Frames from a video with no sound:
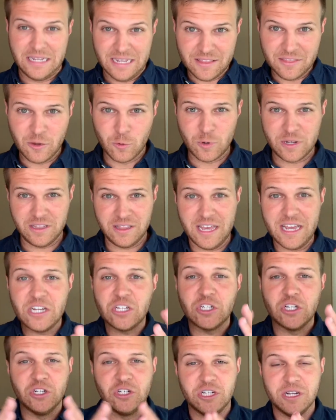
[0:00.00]
in the
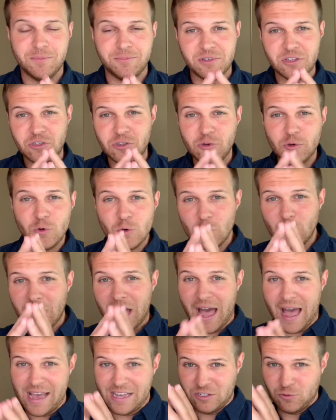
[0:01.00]
relationship that you
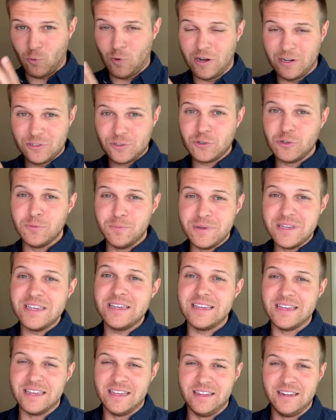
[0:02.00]
guys want to be
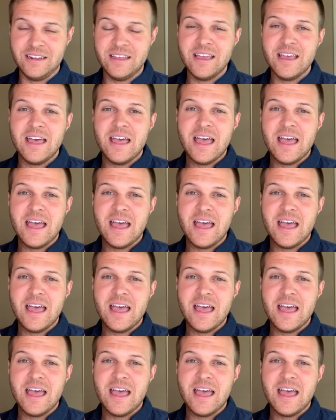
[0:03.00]
in,